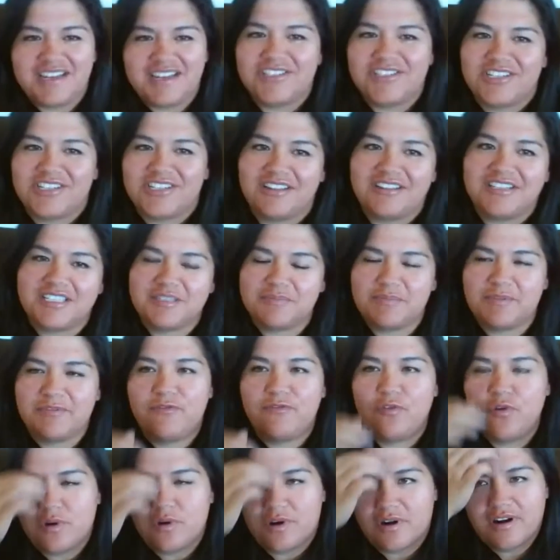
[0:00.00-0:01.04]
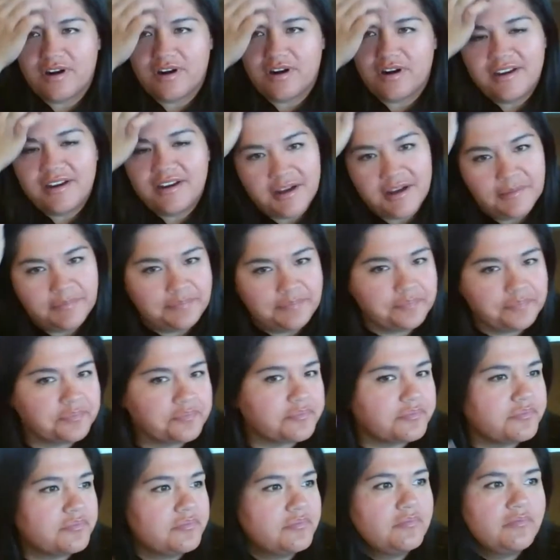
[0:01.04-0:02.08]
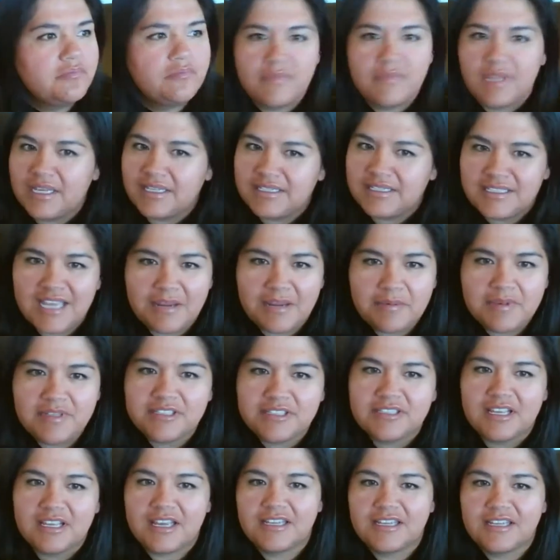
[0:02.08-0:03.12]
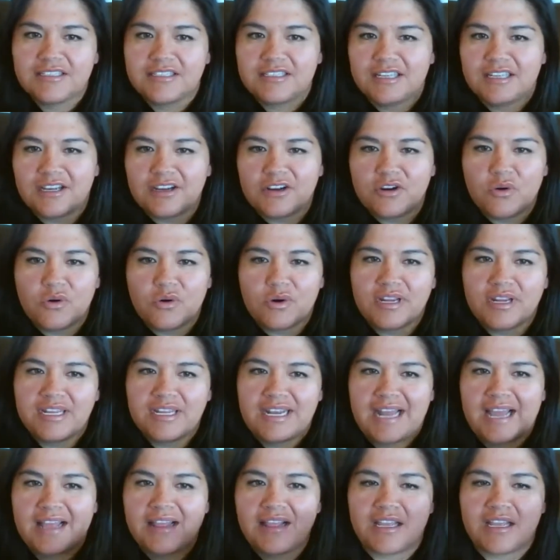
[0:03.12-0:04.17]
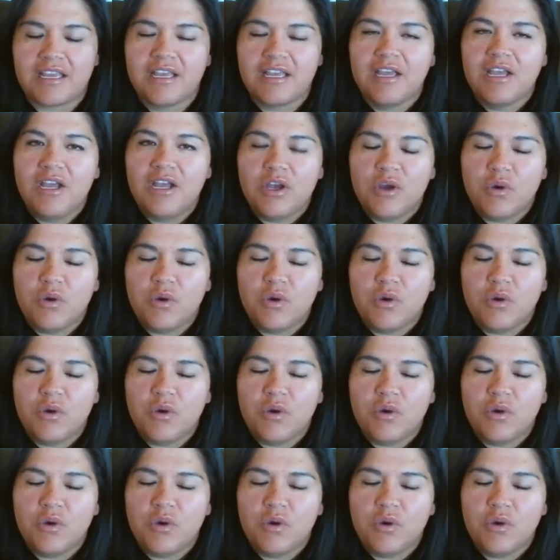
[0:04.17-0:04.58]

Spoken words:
touched on this before, and same as Corey and Natalie.